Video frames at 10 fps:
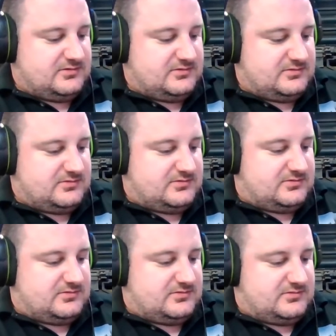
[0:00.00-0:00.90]
I'm
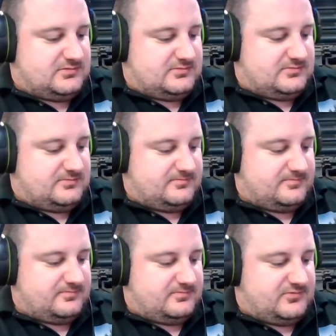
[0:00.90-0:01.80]
already on it, bro.
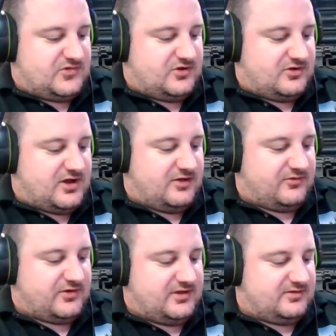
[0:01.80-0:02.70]
Follow
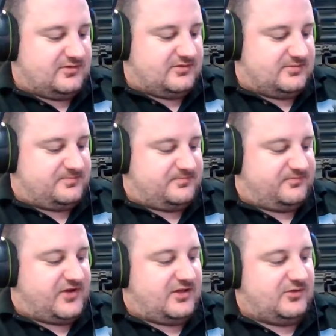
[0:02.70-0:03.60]
right now.
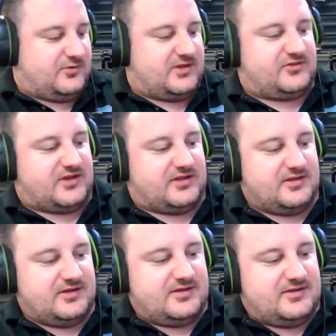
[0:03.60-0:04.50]
I'm number
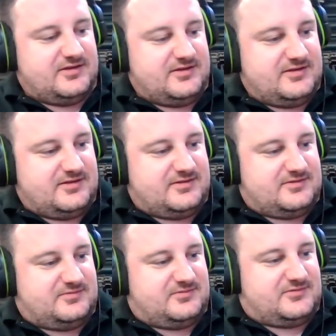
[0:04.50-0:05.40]
56. Hell
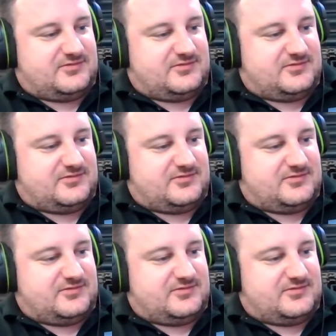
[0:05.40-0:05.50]
yeah.